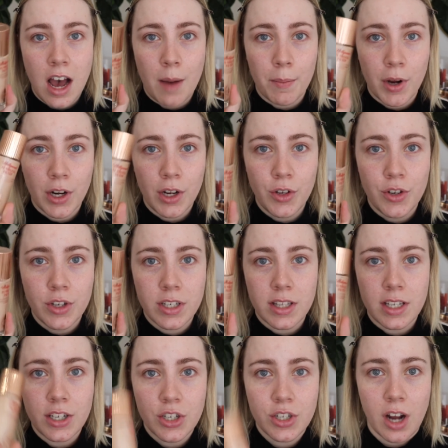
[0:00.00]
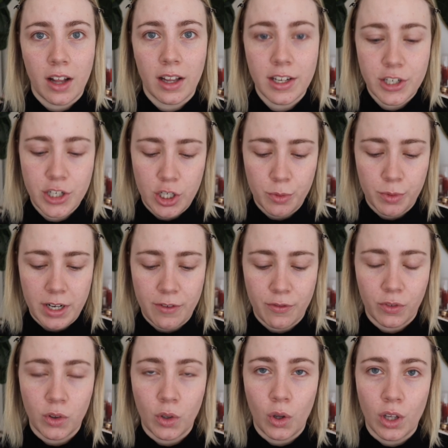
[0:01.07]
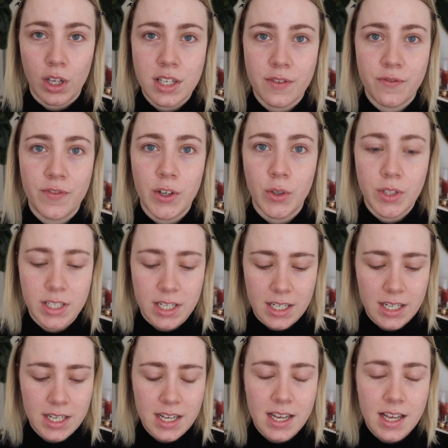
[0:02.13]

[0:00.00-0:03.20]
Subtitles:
I'm going to use the Charlotte Tilbury Flawless Filter.